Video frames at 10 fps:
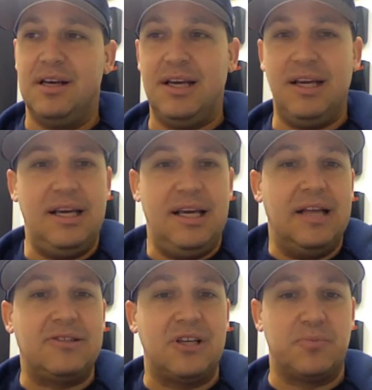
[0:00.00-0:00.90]
he
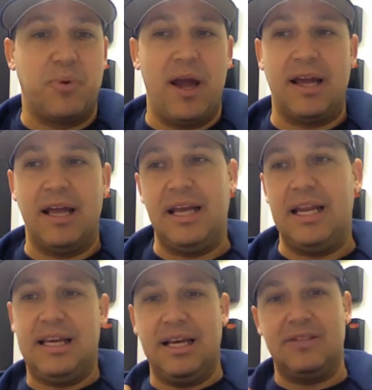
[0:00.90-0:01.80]
hits his brake and then
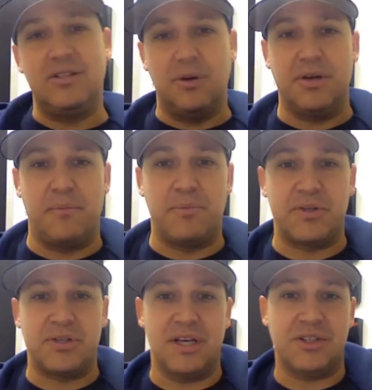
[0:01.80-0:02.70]
he gets into a different
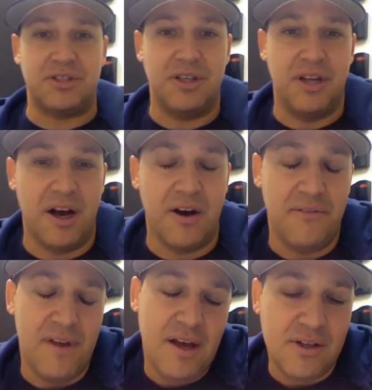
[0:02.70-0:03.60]
position, you know?
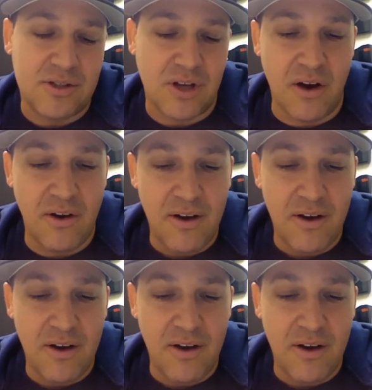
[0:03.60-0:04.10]
So